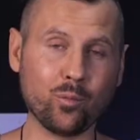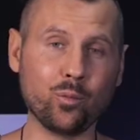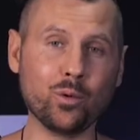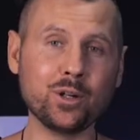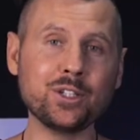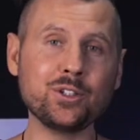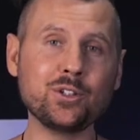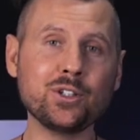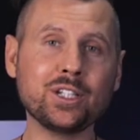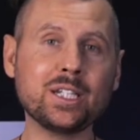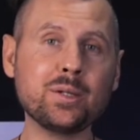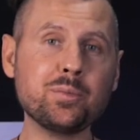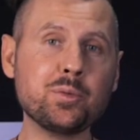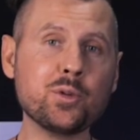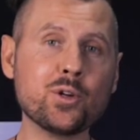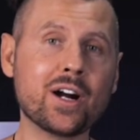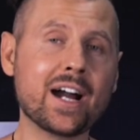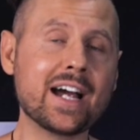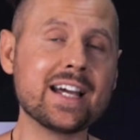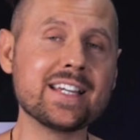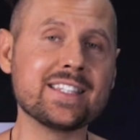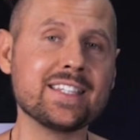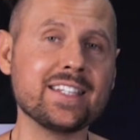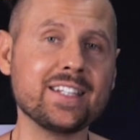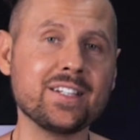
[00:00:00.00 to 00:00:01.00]
when you keep your
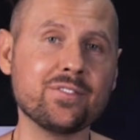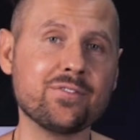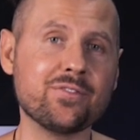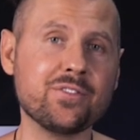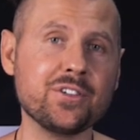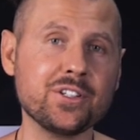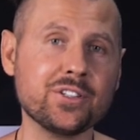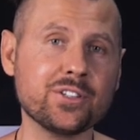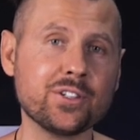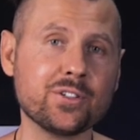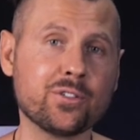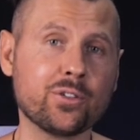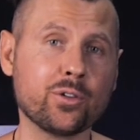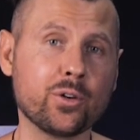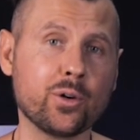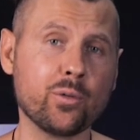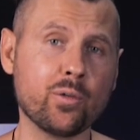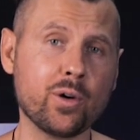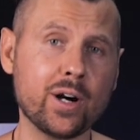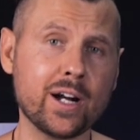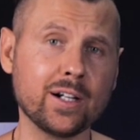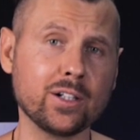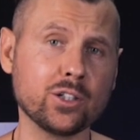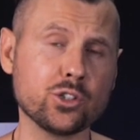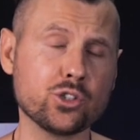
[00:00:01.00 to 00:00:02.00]
ice in the freezer for a
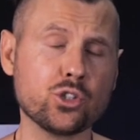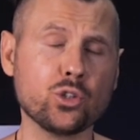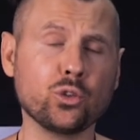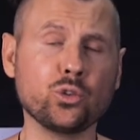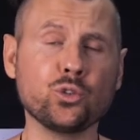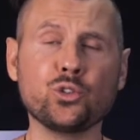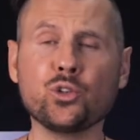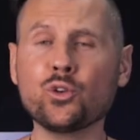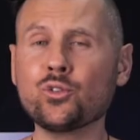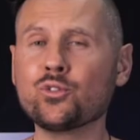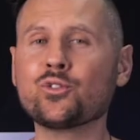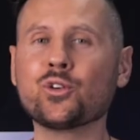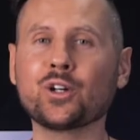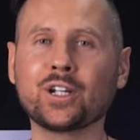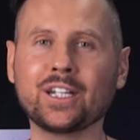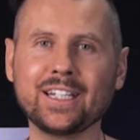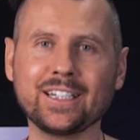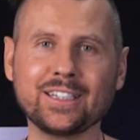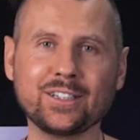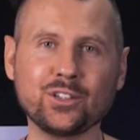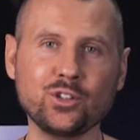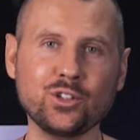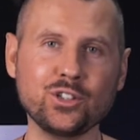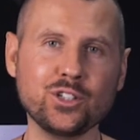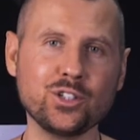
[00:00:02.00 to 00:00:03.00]
while. So don't
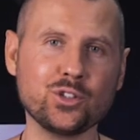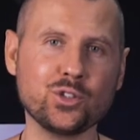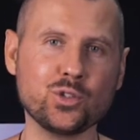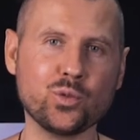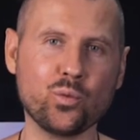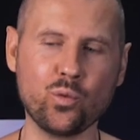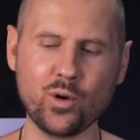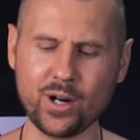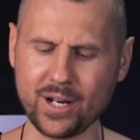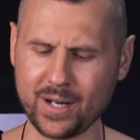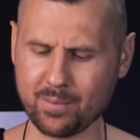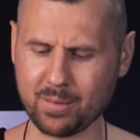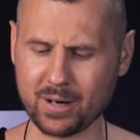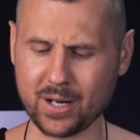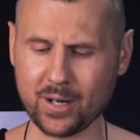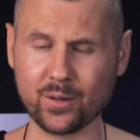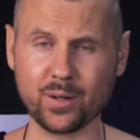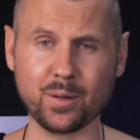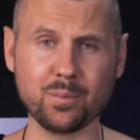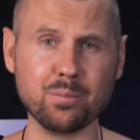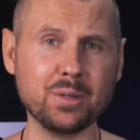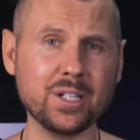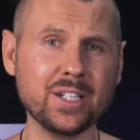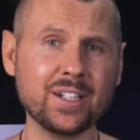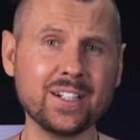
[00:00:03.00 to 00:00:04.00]
forget, you need to wait about
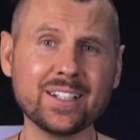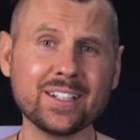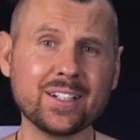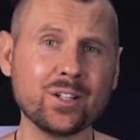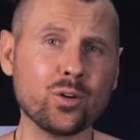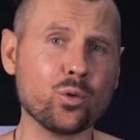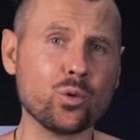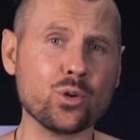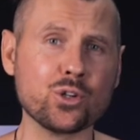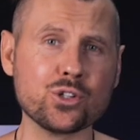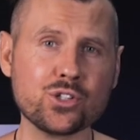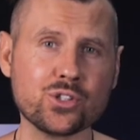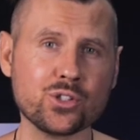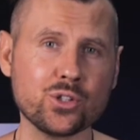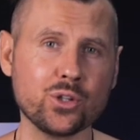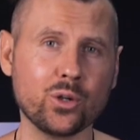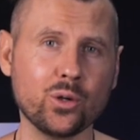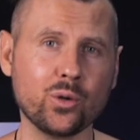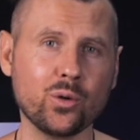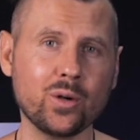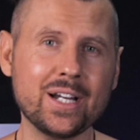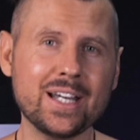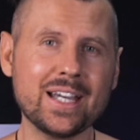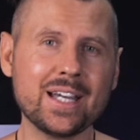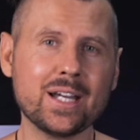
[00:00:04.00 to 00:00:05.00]
a minute or
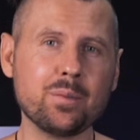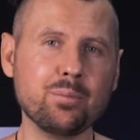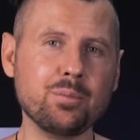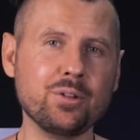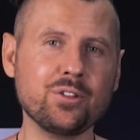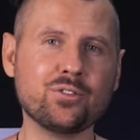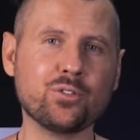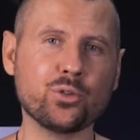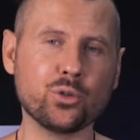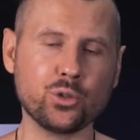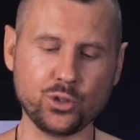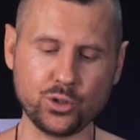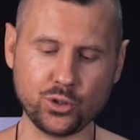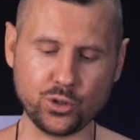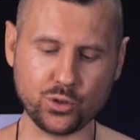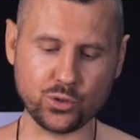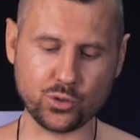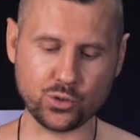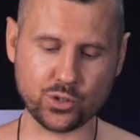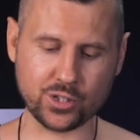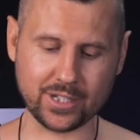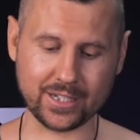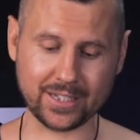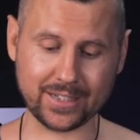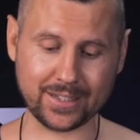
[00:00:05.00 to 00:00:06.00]
so before you
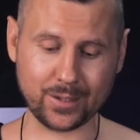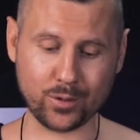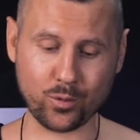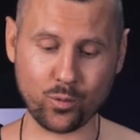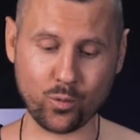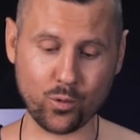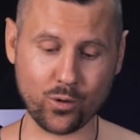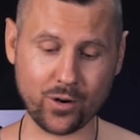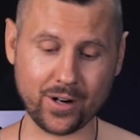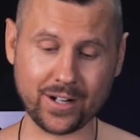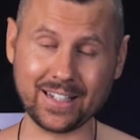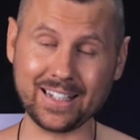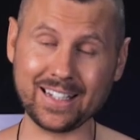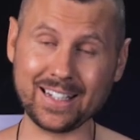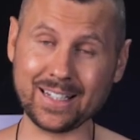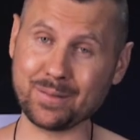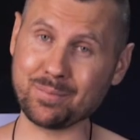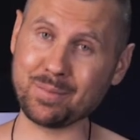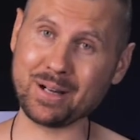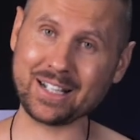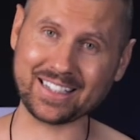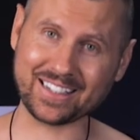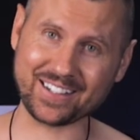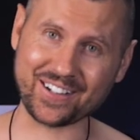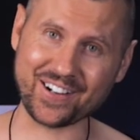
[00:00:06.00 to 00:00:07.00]
use it or it might